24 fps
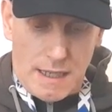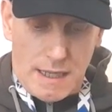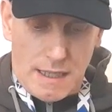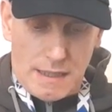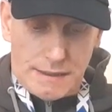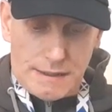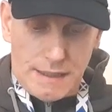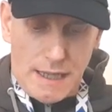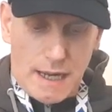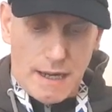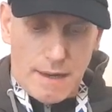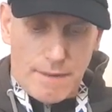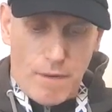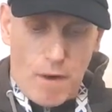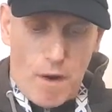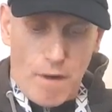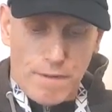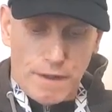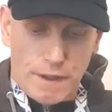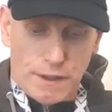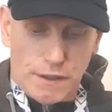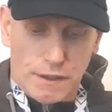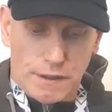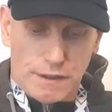Sheriff
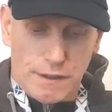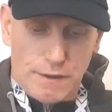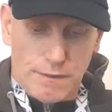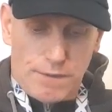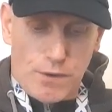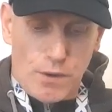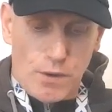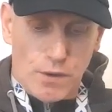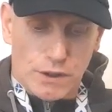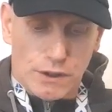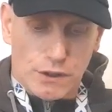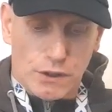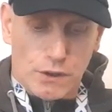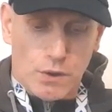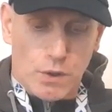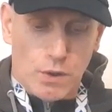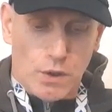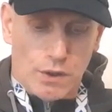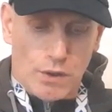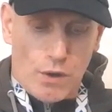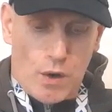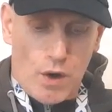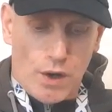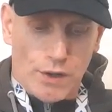officers enforce
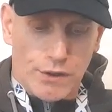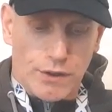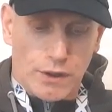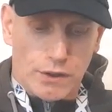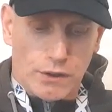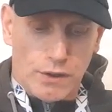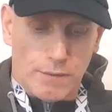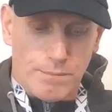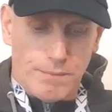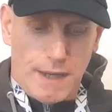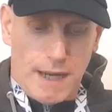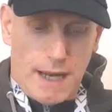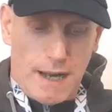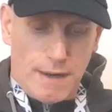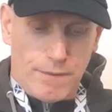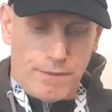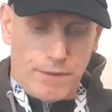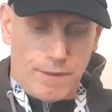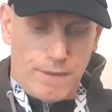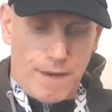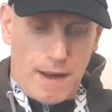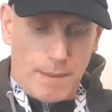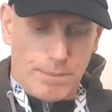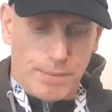court orders on behalf
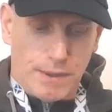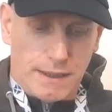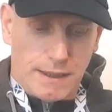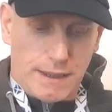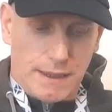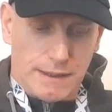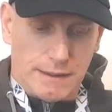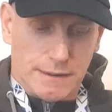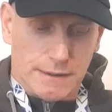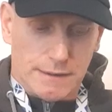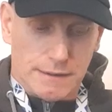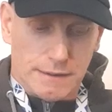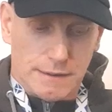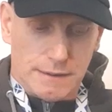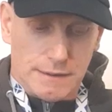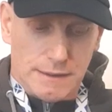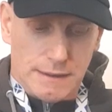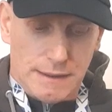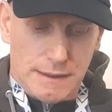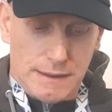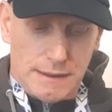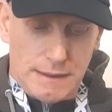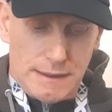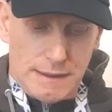of applicant
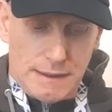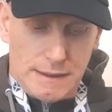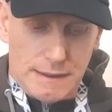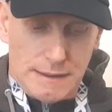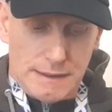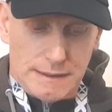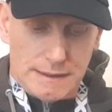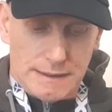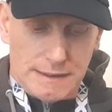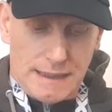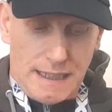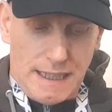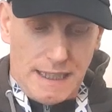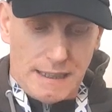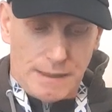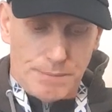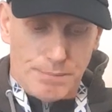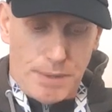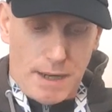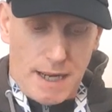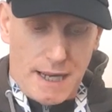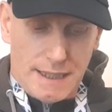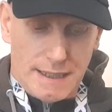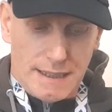case
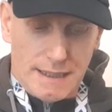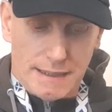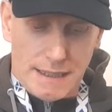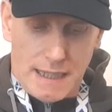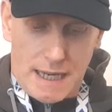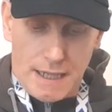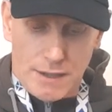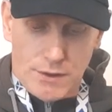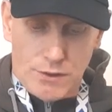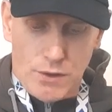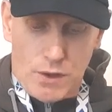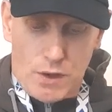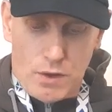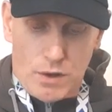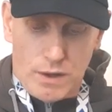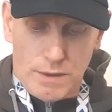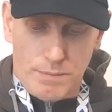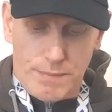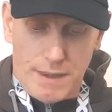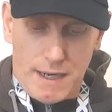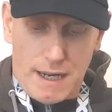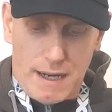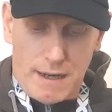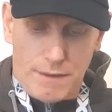parties and not on
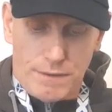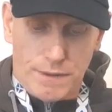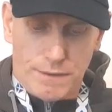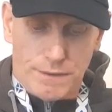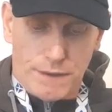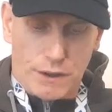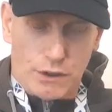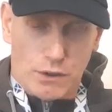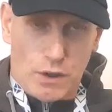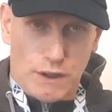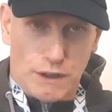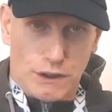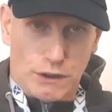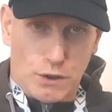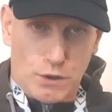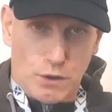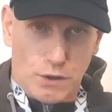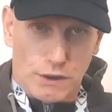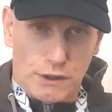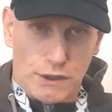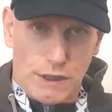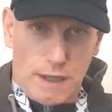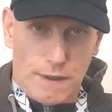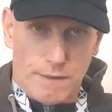behalf of the Scottish
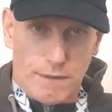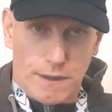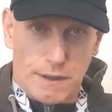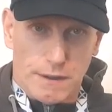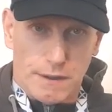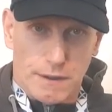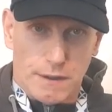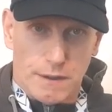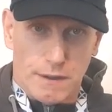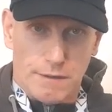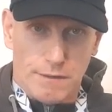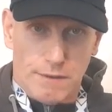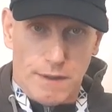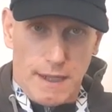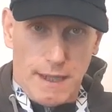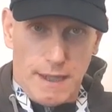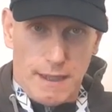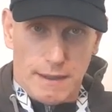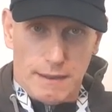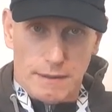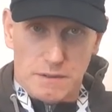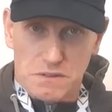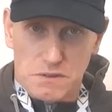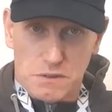Court Service.
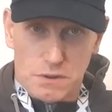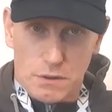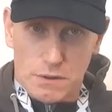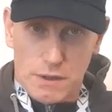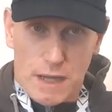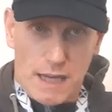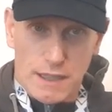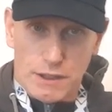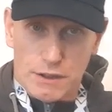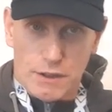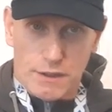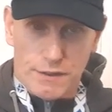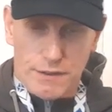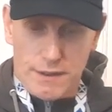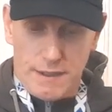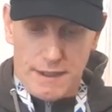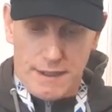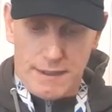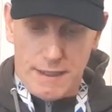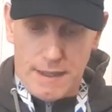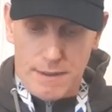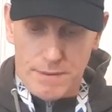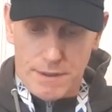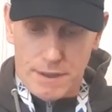Right? So that's nothing to
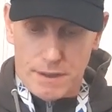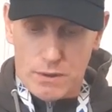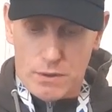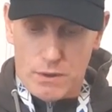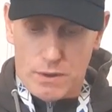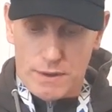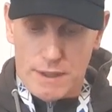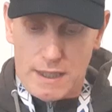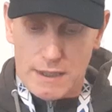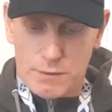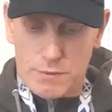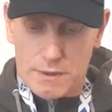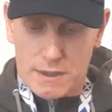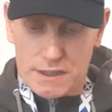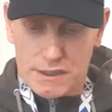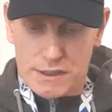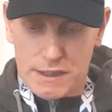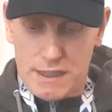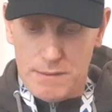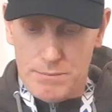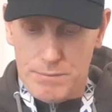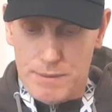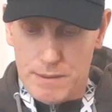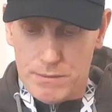do with the court. That's what they're
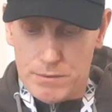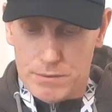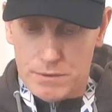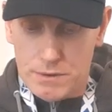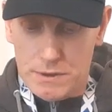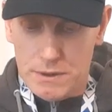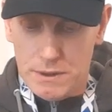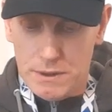saying, people.